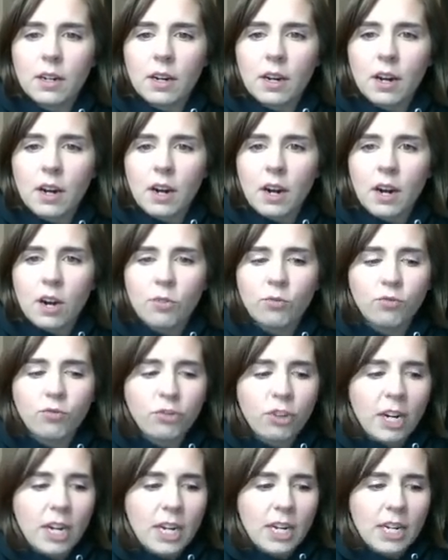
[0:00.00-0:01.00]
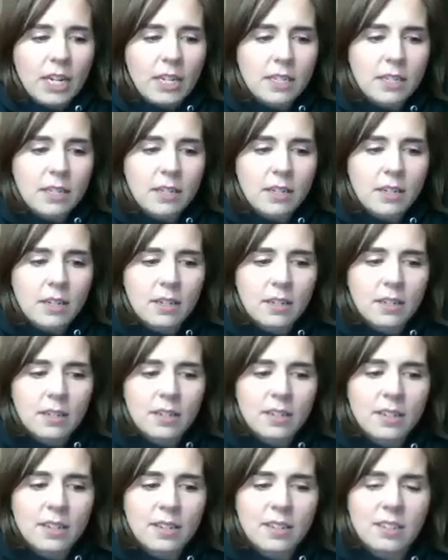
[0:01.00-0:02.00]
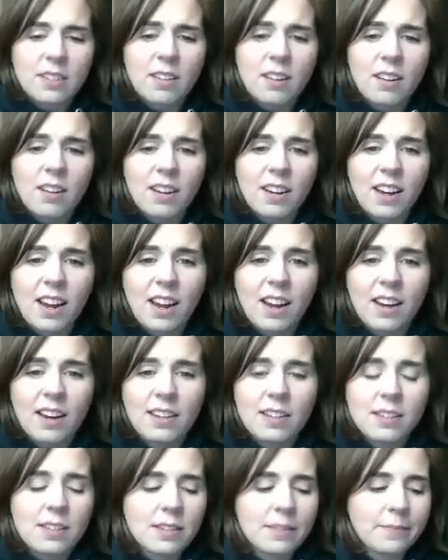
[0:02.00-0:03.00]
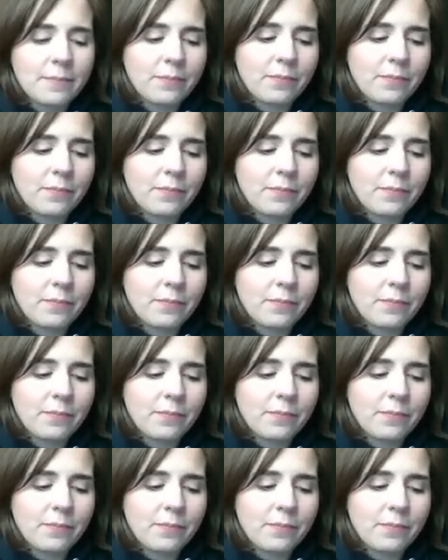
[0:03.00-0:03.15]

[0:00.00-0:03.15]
All right. Sorry, guys.